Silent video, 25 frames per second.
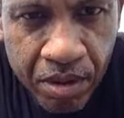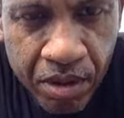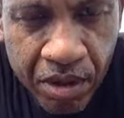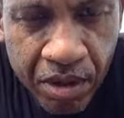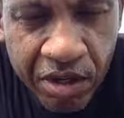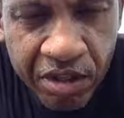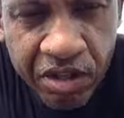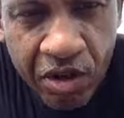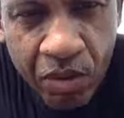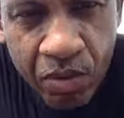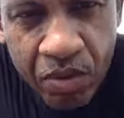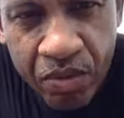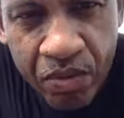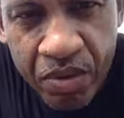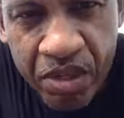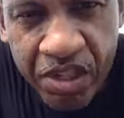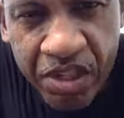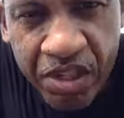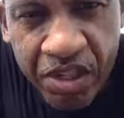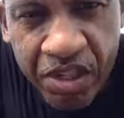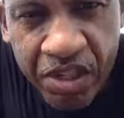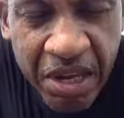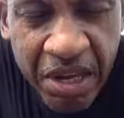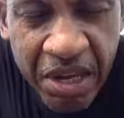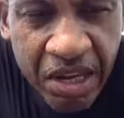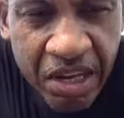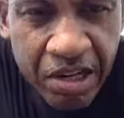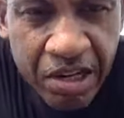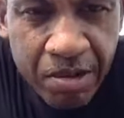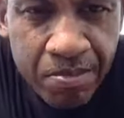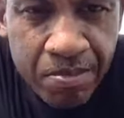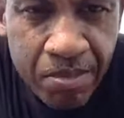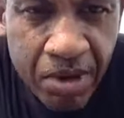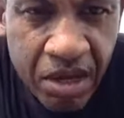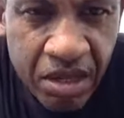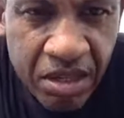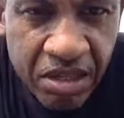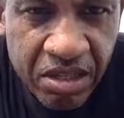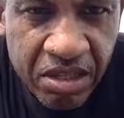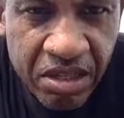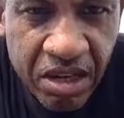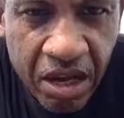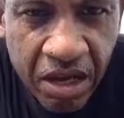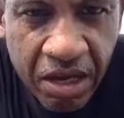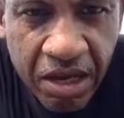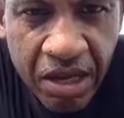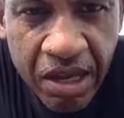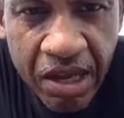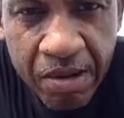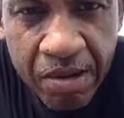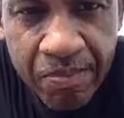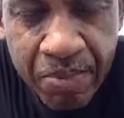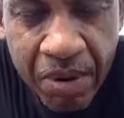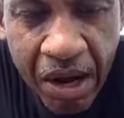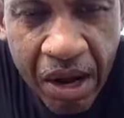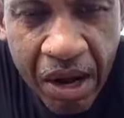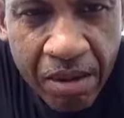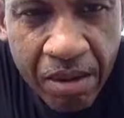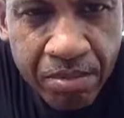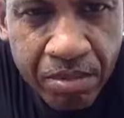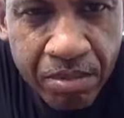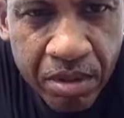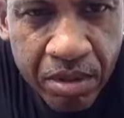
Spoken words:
So when we speak in the mother tongue of hip-hop,